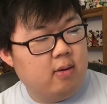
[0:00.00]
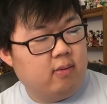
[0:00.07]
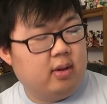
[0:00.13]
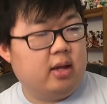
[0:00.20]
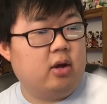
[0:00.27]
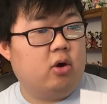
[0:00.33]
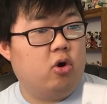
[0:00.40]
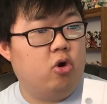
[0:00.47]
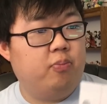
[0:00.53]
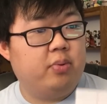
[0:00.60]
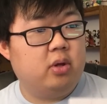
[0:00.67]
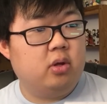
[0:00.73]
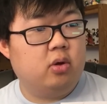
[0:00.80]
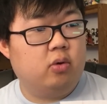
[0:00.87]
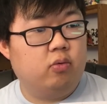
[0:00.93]
Well, I hope
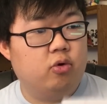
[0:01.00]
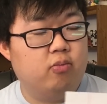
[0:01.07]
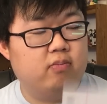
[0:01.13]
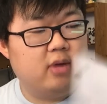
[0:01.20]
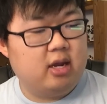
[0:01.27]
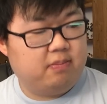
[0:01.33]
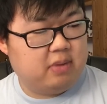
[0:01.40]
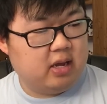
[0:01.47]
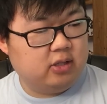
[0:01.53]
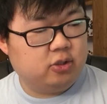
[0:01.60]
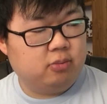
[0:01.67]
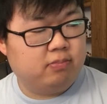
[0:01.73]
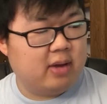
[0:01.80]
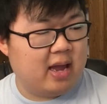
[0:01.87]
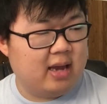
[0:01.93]
your roommate pays
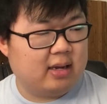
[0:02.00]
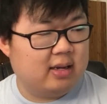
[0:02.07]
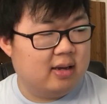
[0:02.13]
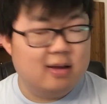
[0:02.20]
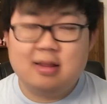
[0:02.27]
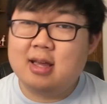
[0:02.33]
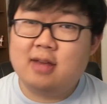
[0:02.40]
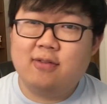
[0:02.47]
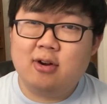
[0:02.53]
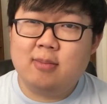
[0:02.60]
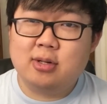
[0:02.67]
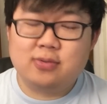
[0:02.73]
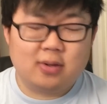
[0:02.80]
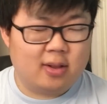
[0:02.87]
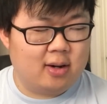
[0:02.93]
you back. Thank you very
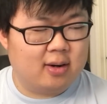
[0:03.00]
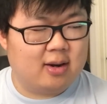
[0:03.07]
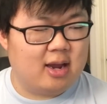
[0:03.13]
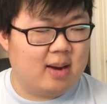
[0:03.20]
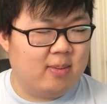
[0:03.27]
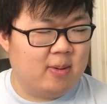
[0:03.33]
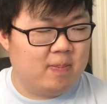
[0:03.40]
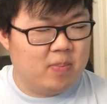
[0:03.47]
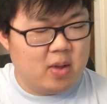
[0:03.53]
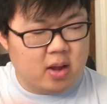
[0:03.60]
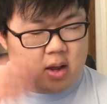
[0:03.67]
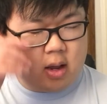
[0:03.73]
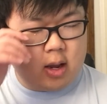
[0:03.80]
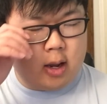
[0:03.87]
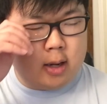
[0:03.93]
much for the letter, Cameron.
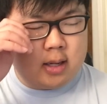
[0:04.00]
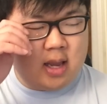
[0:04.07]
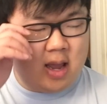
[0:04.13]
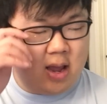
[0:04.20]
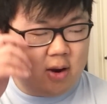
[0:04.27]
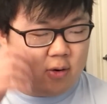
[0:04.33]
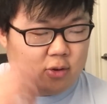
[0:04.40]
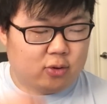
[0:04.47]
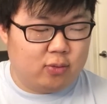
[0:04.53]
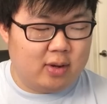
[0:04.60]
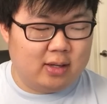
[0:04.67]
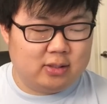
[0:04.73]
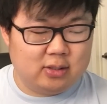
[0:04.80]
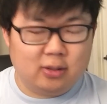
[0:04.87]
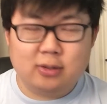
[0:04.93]
Yeah,
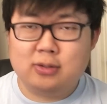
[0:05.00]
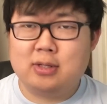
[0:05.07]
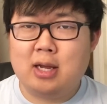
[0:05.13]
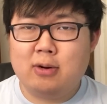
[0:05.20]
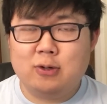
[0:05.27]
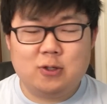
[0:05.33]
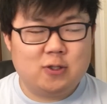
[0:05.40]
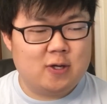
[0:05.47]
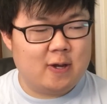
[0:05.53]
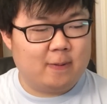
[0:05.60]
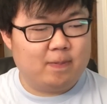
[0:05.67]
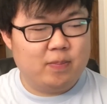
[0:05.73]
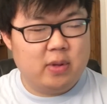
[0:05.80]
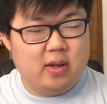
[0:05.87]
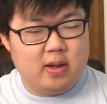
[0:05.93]
earthquakes are scary shit.